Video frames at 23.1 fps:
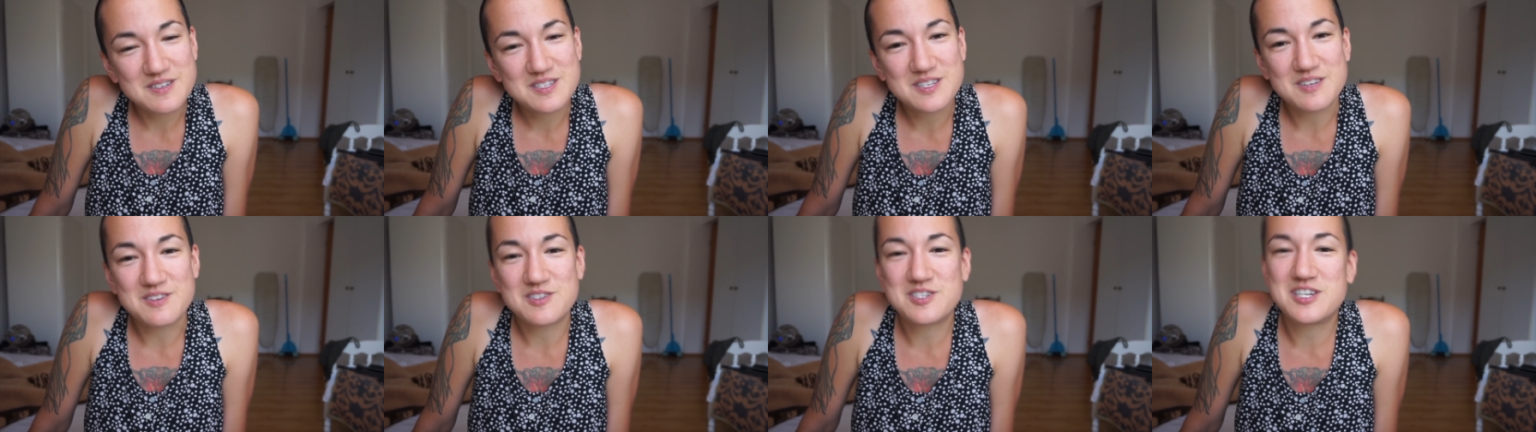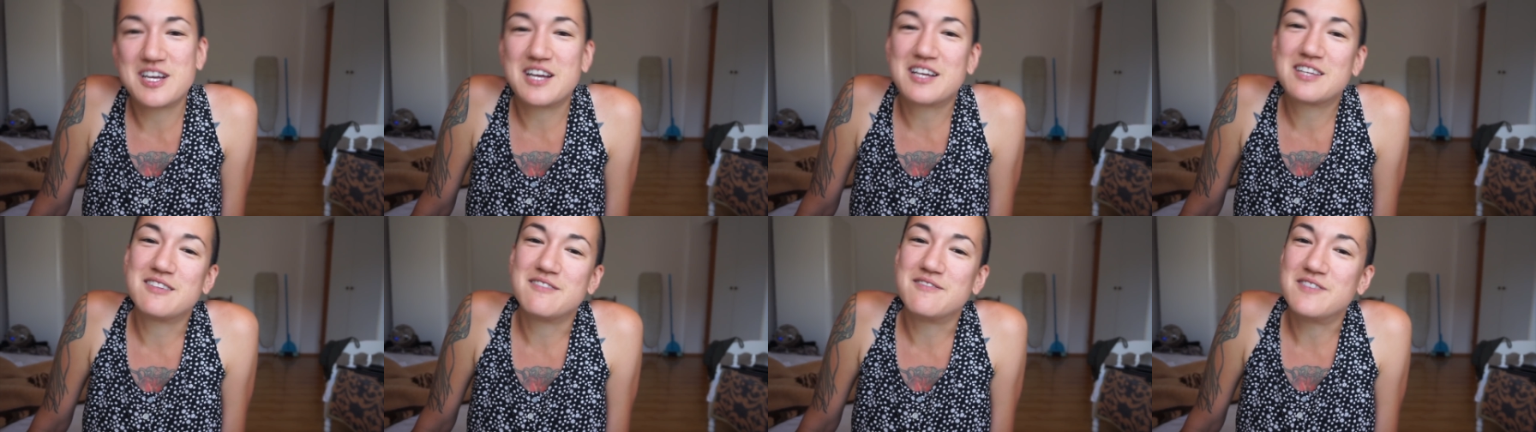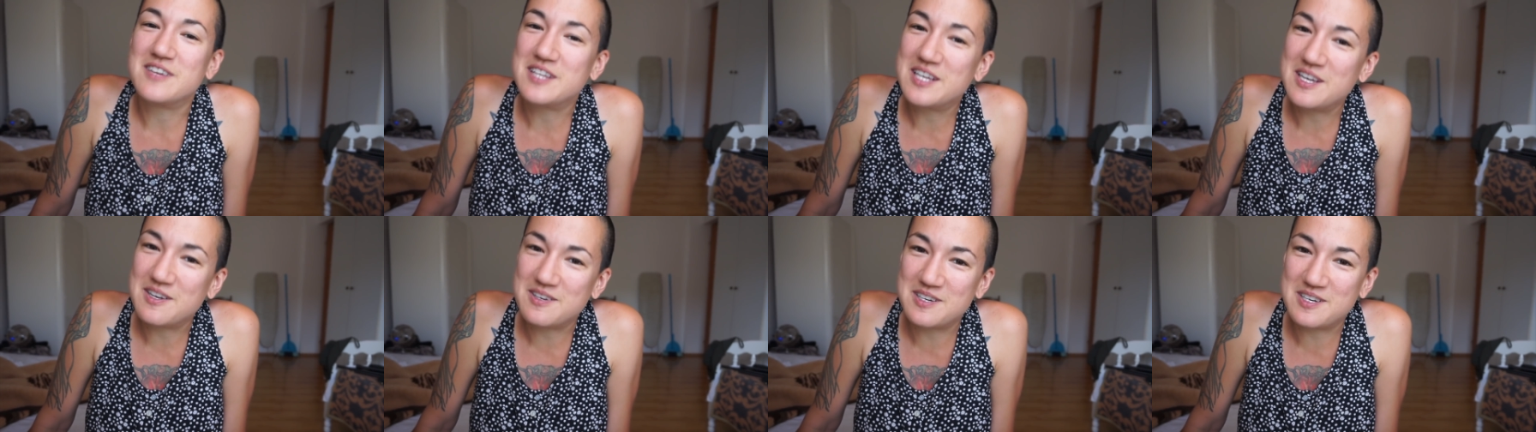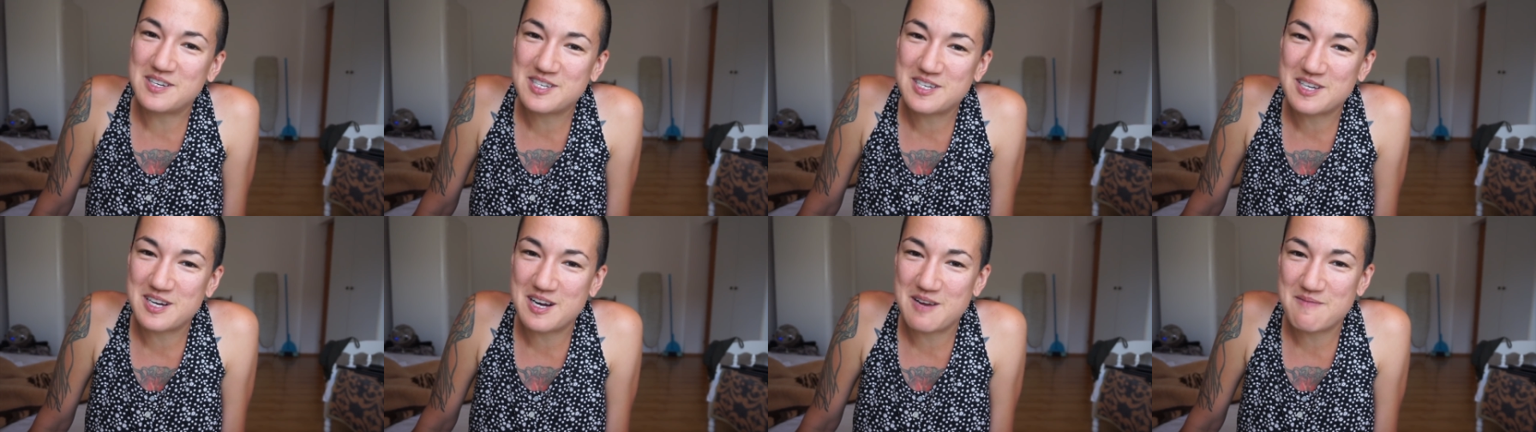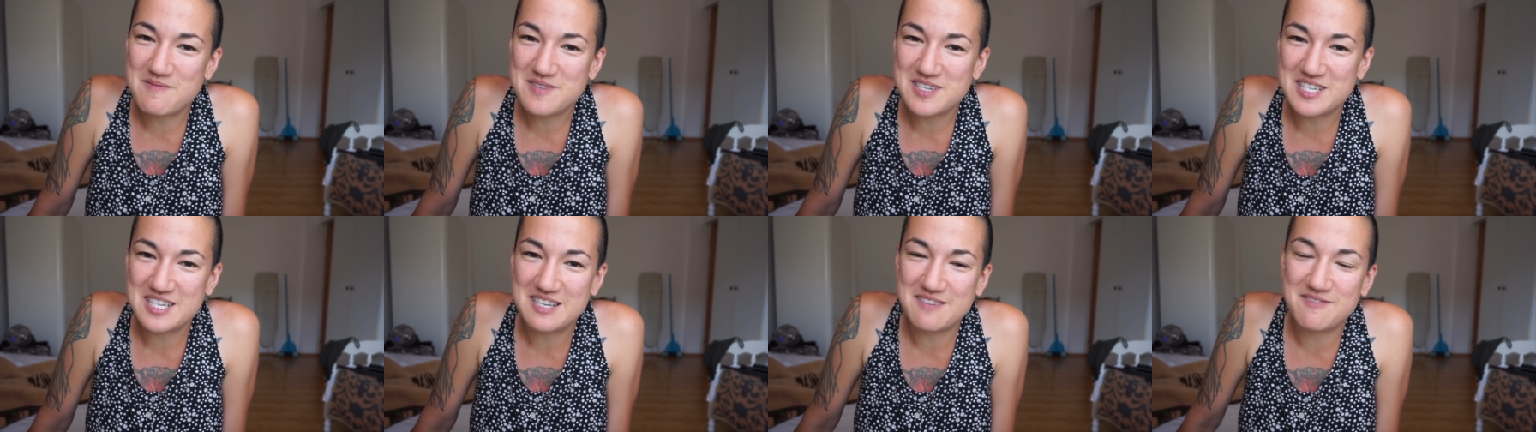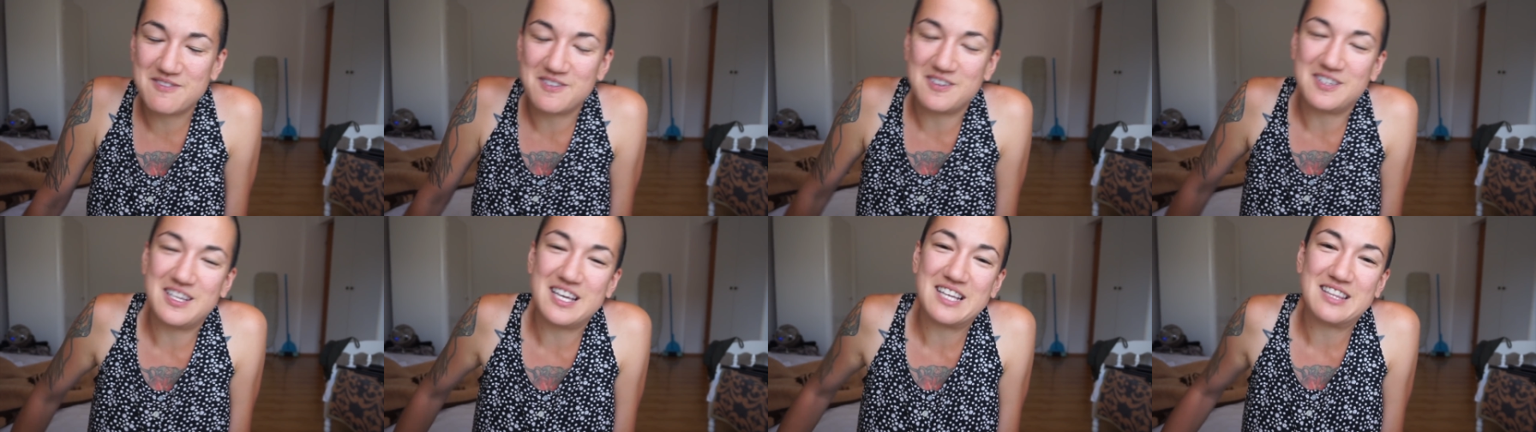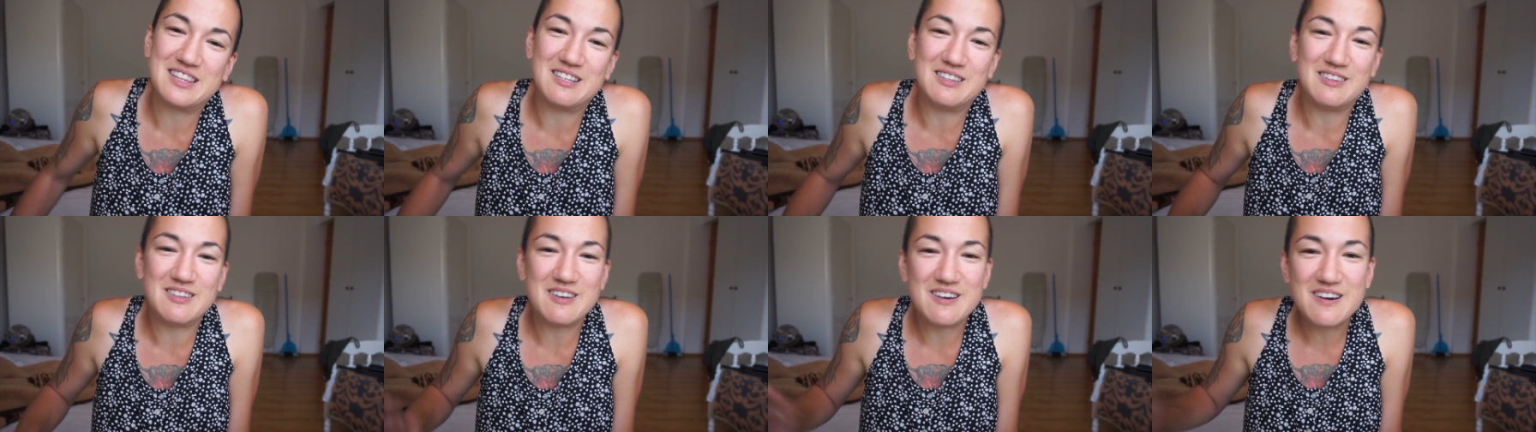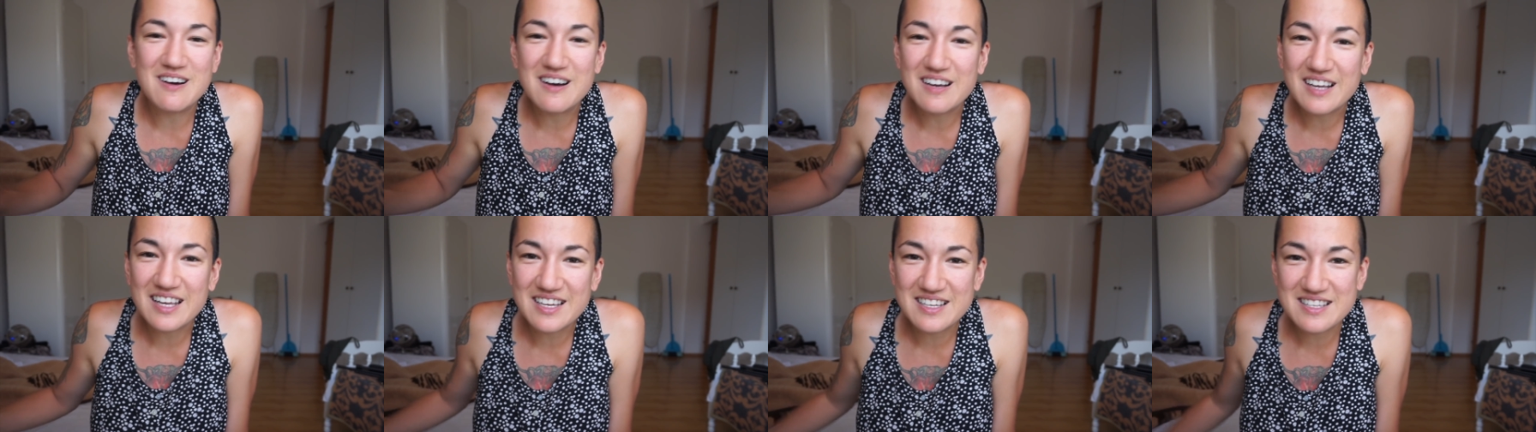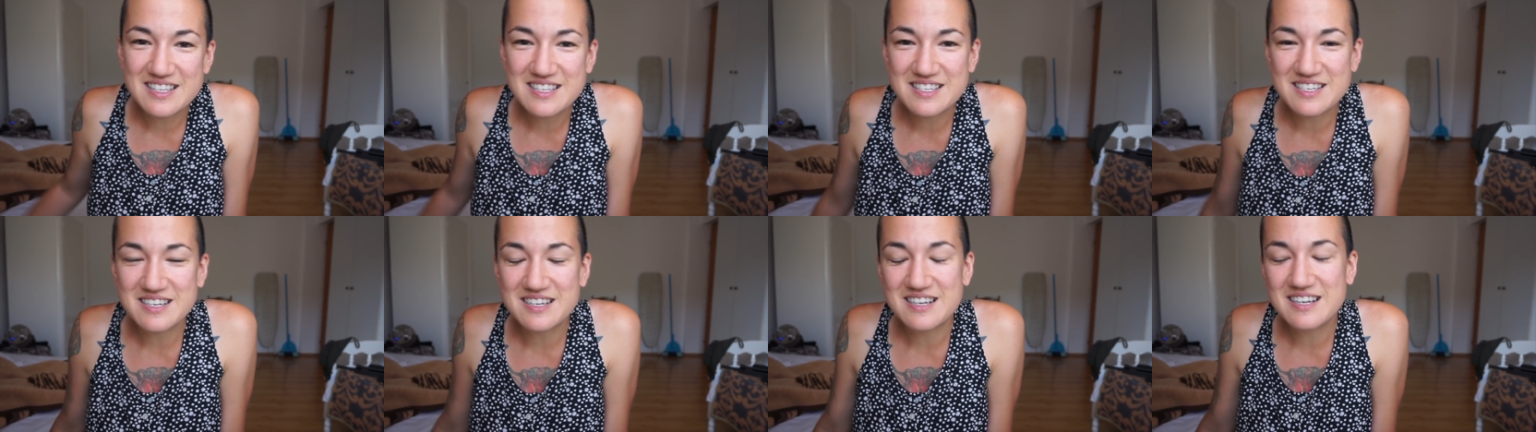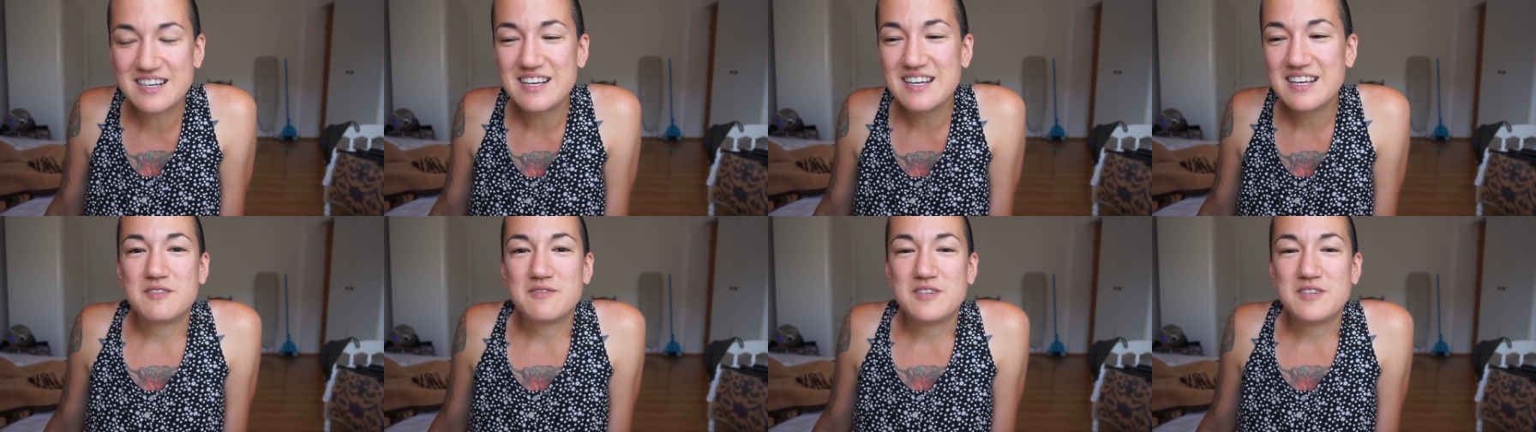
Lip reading: so check the video description for like the long answer.